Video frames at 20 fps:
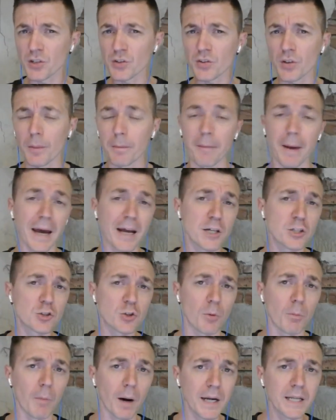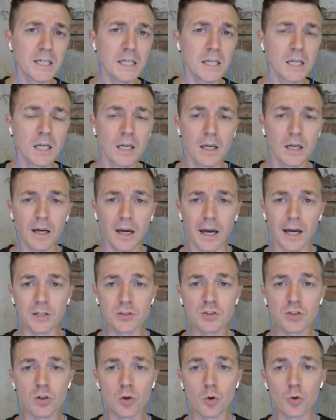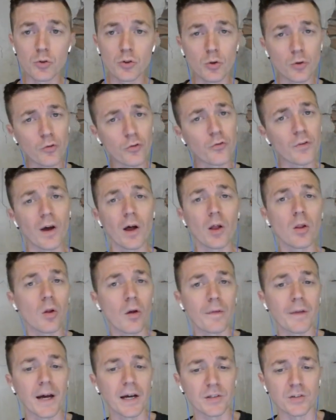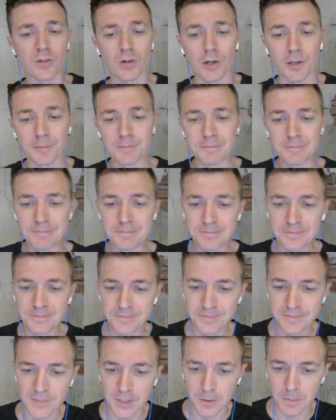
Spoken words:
and manage your money. And so you'd fail on that side. Yeah.